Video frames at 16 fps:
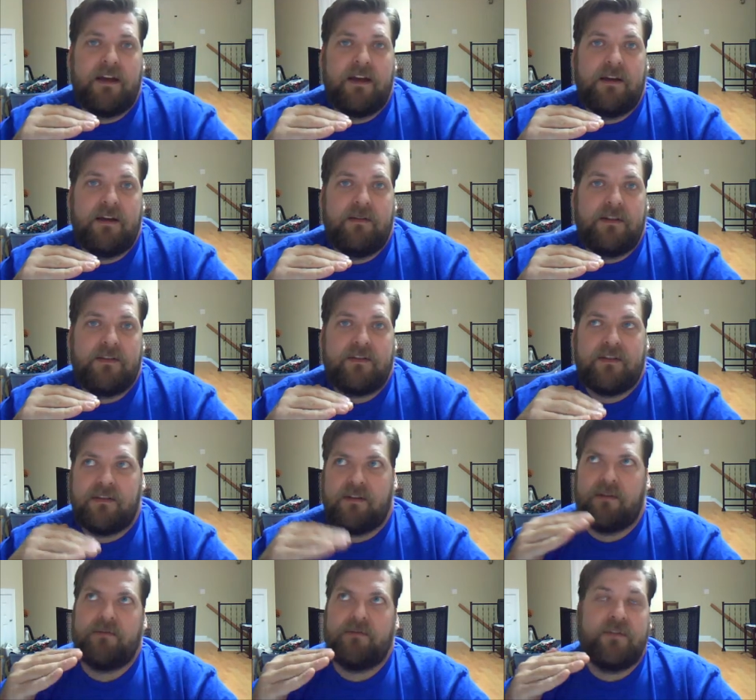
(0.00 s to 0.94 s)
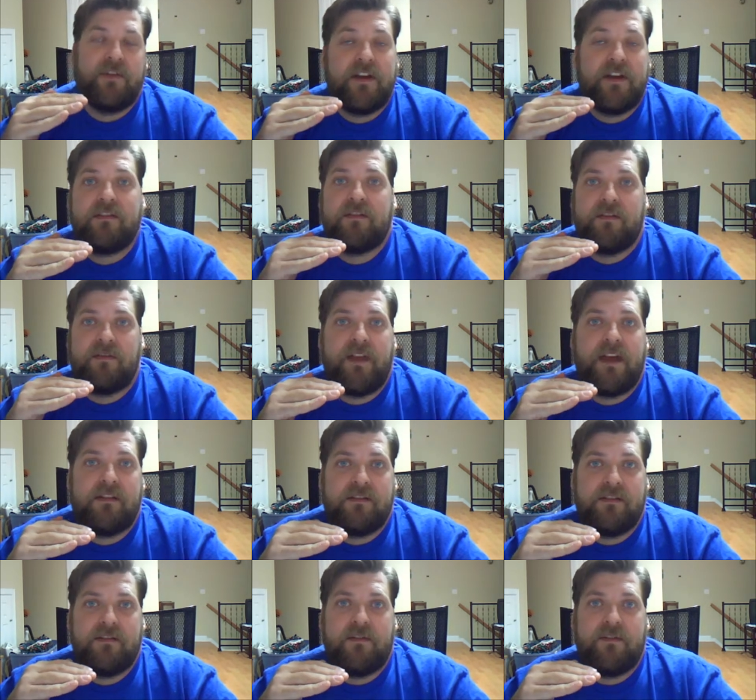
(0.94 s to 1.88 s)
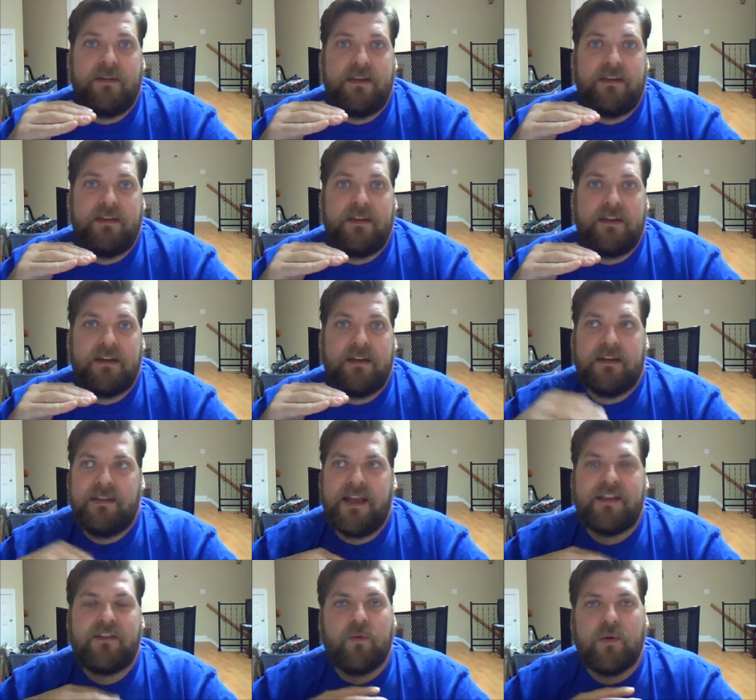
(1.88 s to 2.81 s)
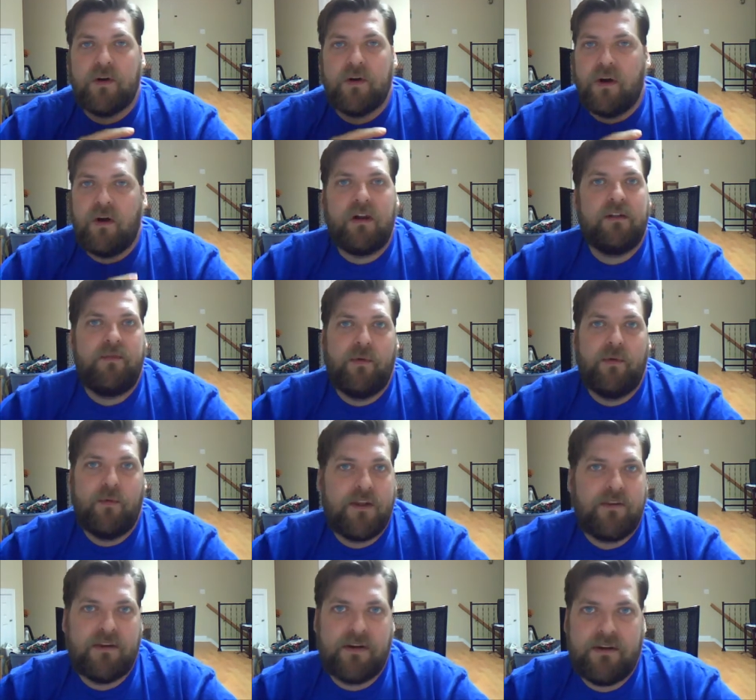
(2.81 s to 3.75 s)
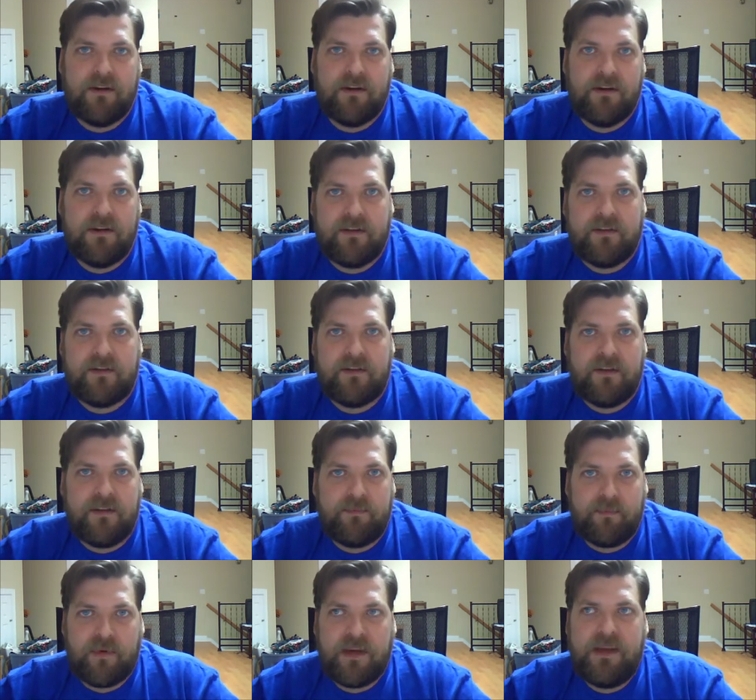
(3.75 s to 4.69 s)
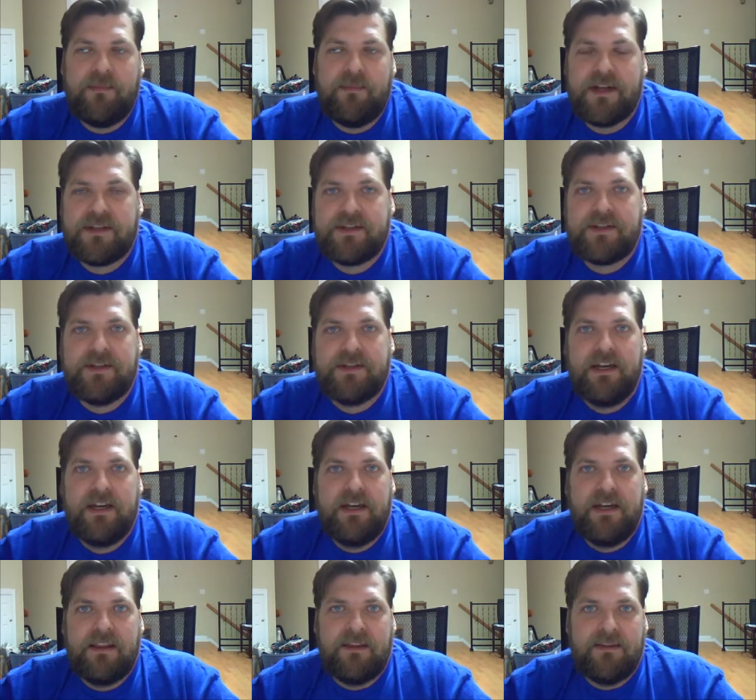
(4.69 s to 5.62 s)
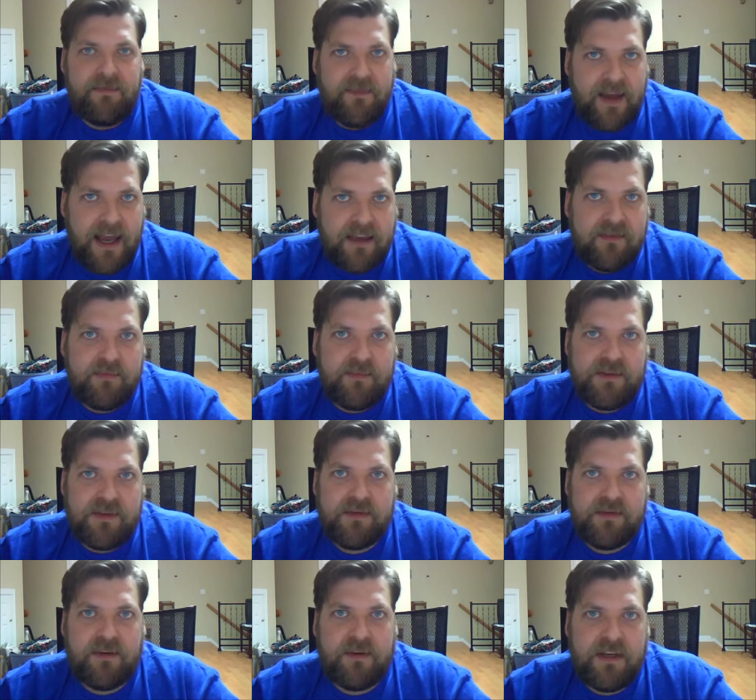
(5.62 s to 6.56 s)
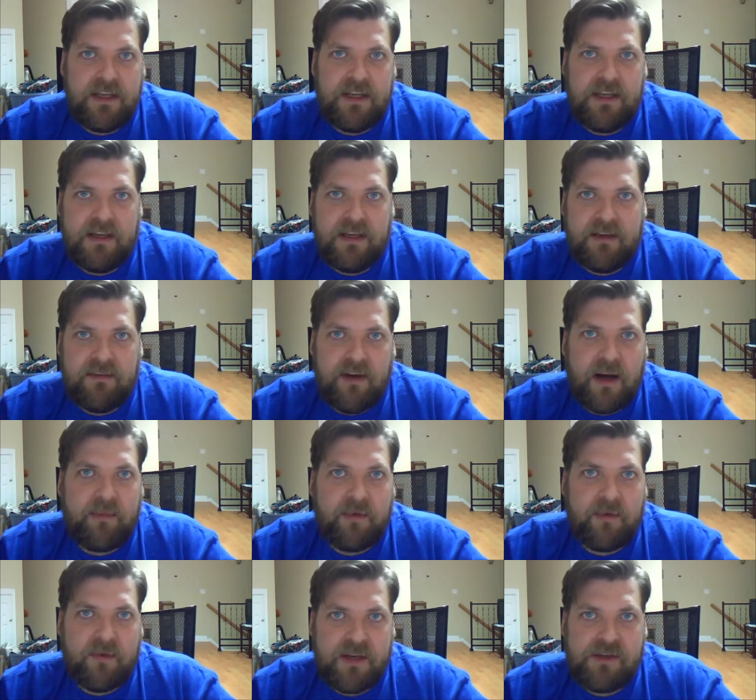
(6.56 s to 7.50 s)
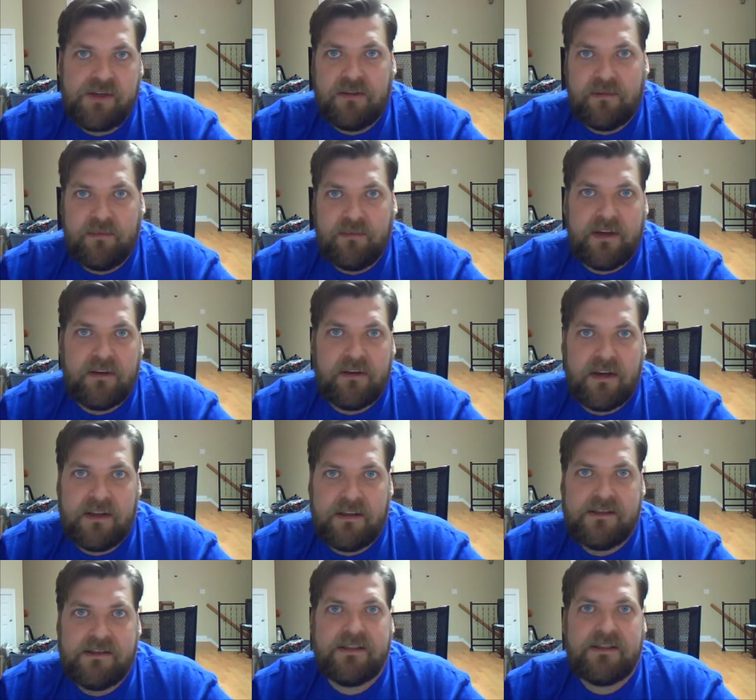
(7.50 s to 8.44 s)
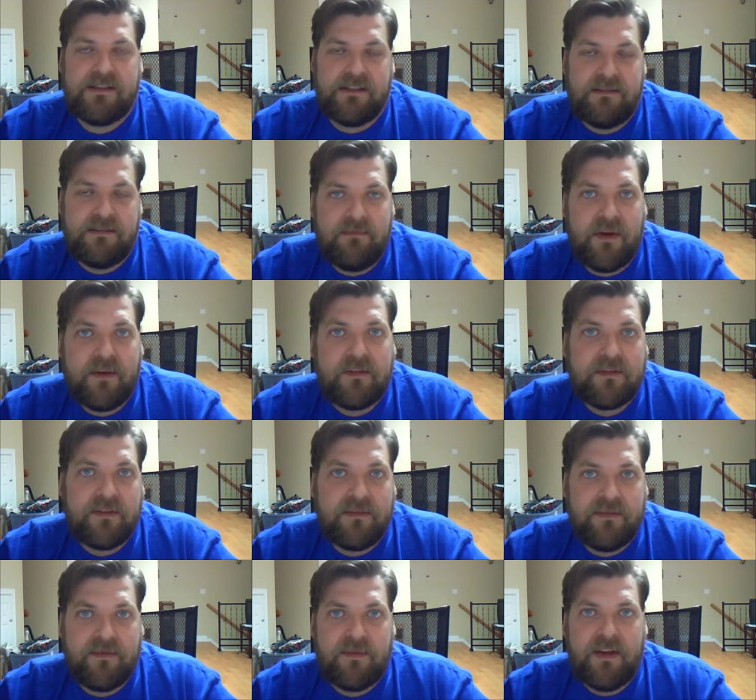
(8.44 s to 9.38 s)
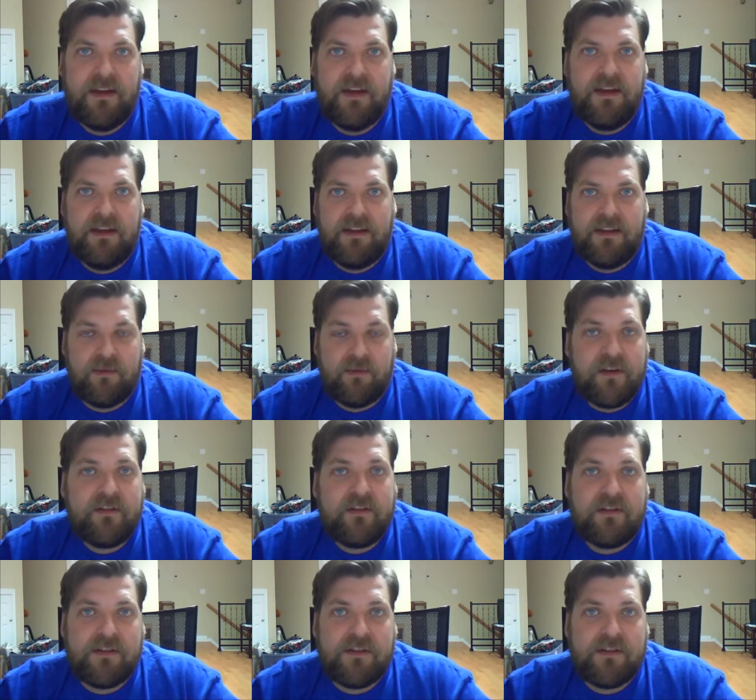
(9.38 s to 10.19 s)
It's several tens of thousands of feet thick, and that's where all of the weather occurs. So pretty much the vast majority of operational meteorologists and most of the research